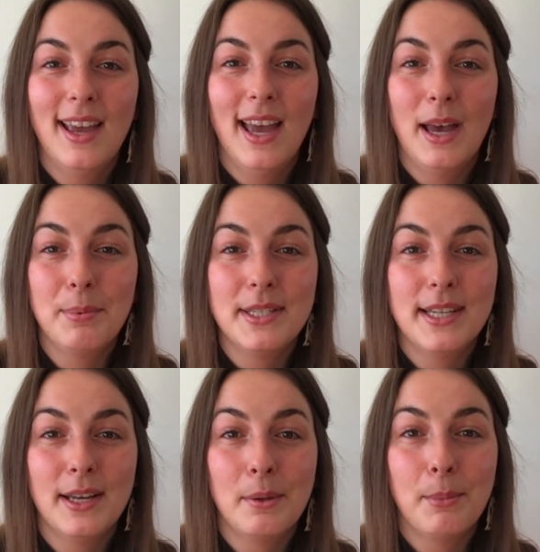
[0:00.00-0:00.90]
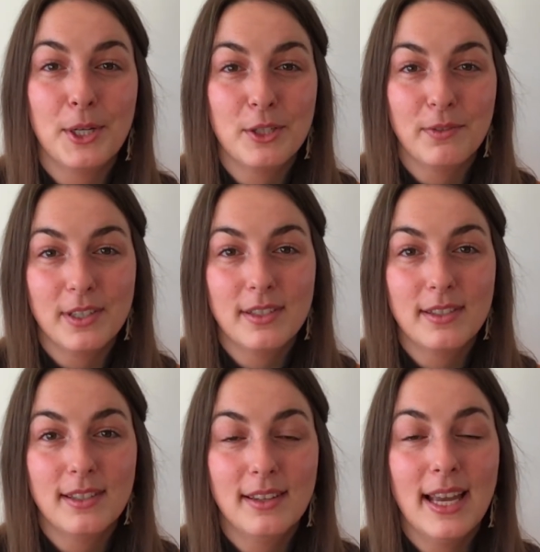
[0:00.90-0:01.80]
up until March
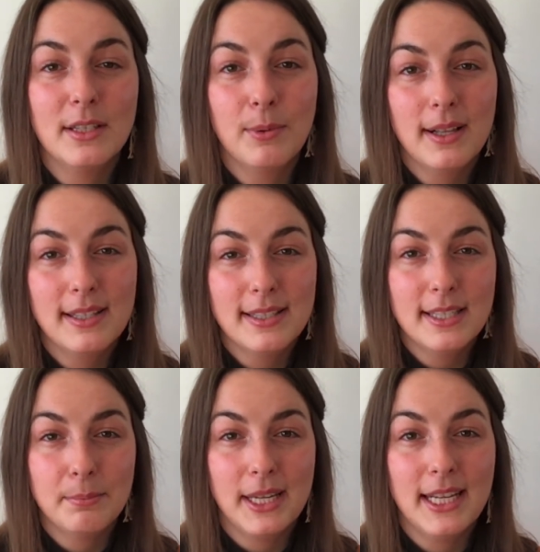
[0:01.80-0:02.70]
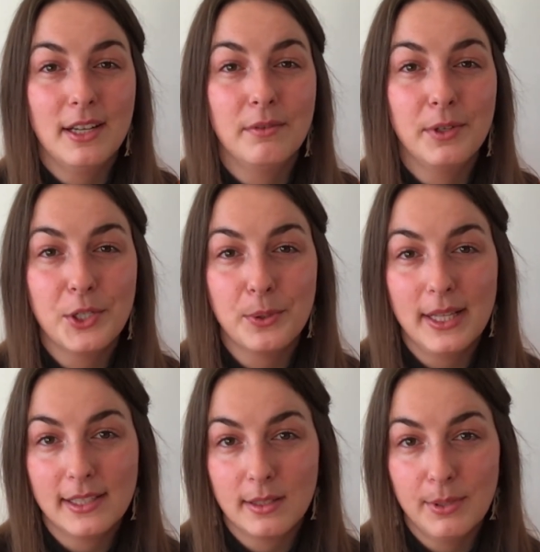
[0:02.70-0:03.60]
1st, as well as displayed in a virtual
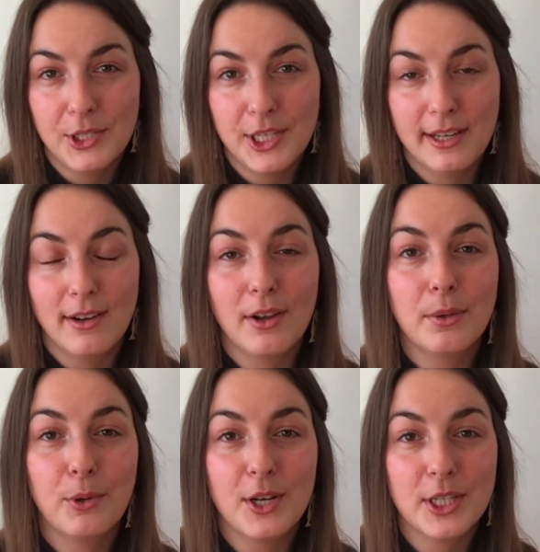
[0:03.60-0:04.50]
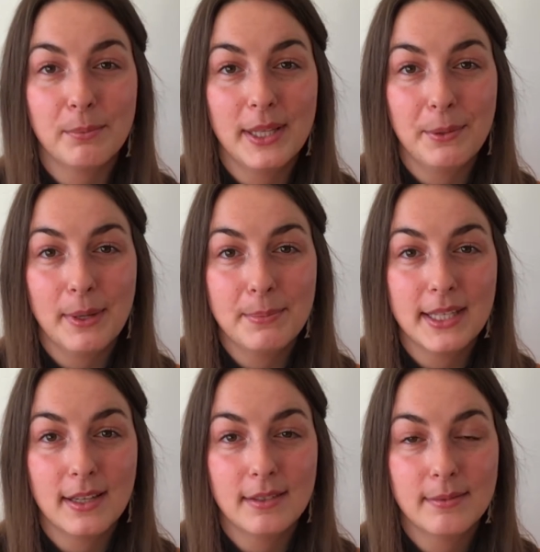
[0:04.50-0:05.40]
exhibition on the Project Play
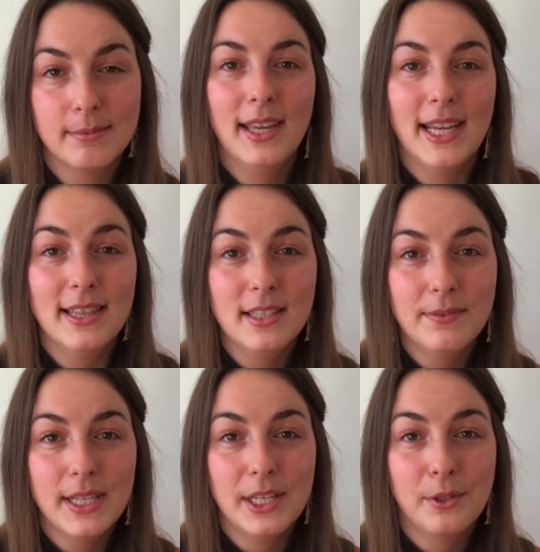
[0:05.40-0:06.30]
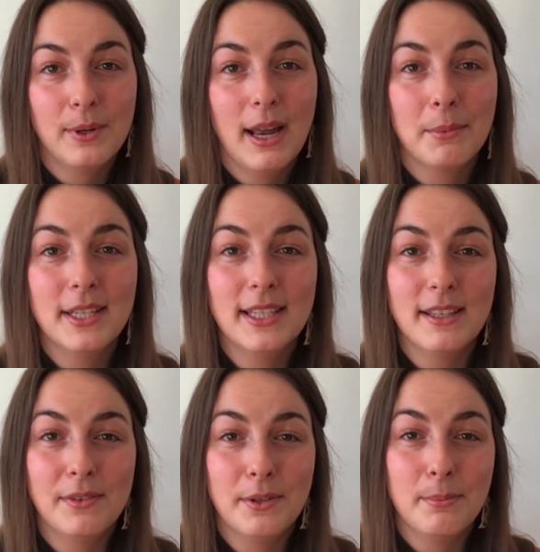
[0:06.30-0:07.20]
website. In this video, I'm going to give
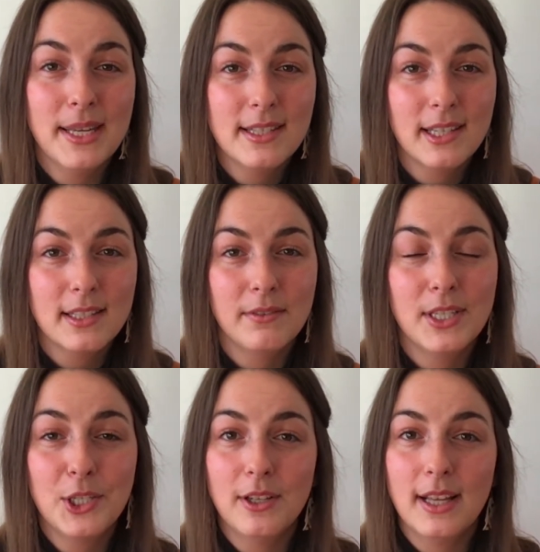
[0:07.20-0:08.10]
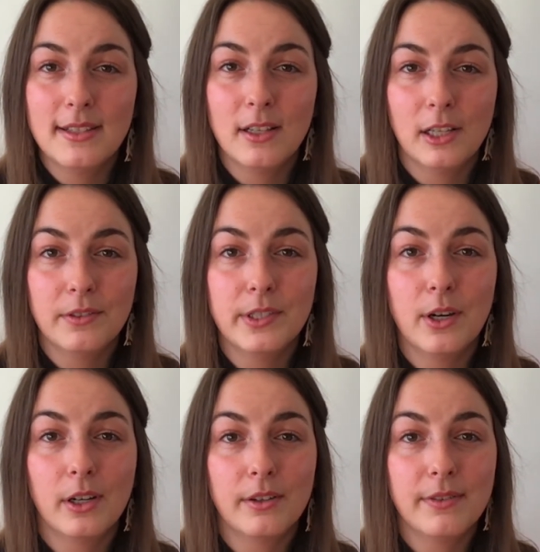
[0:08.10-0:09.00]
you the basics of digital SLR
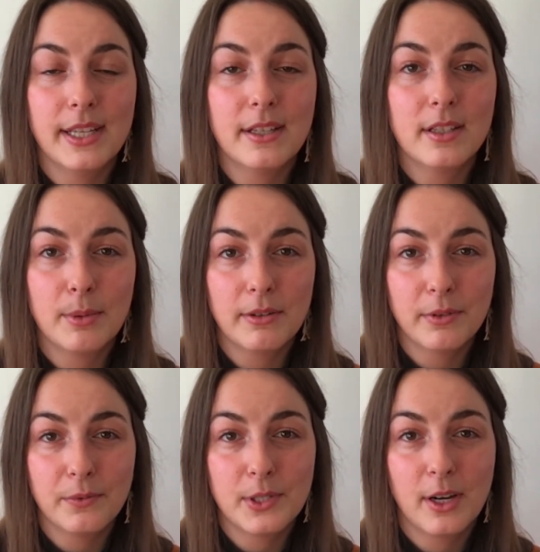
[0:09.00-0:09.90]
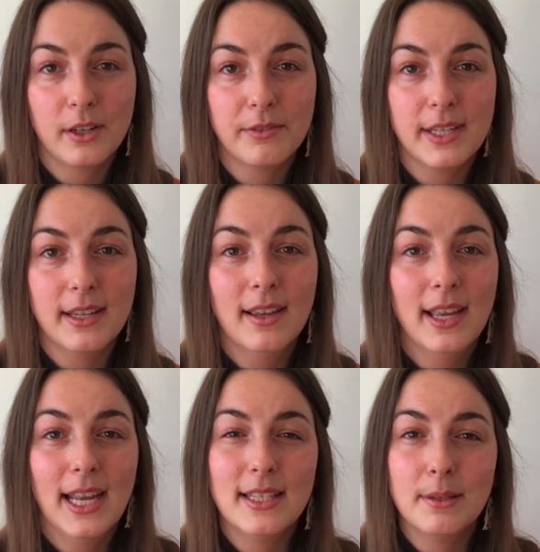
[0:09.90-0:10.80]
photography, smartphone photography,
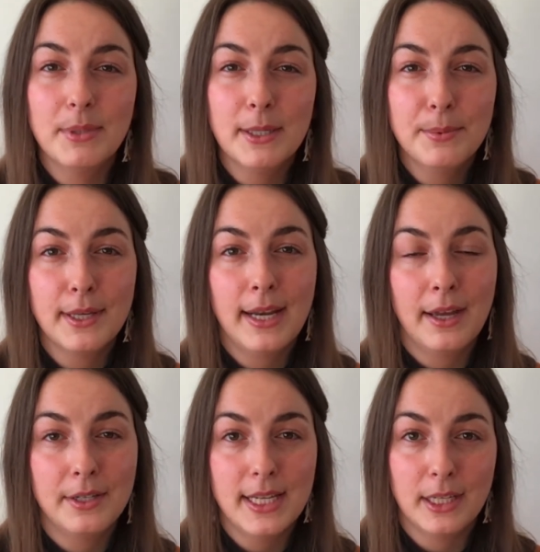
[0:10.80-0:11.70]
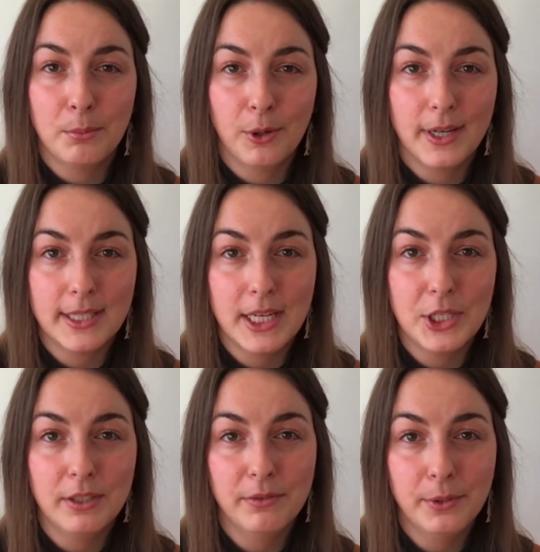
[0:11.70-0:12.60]
and some tips on how to take a more
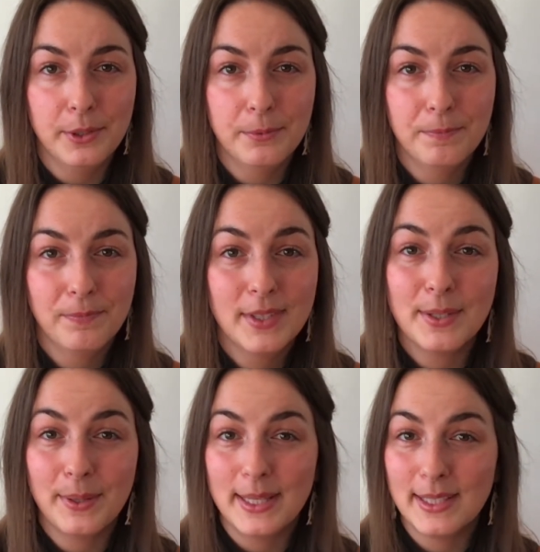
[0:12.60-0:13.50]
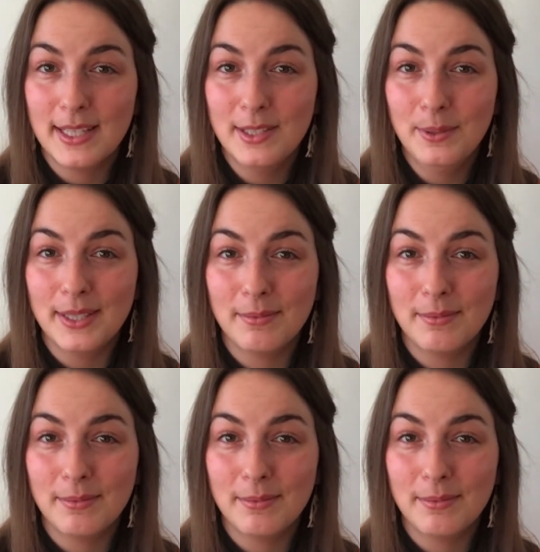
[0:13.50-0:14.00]
engaging photo. So let's get to it.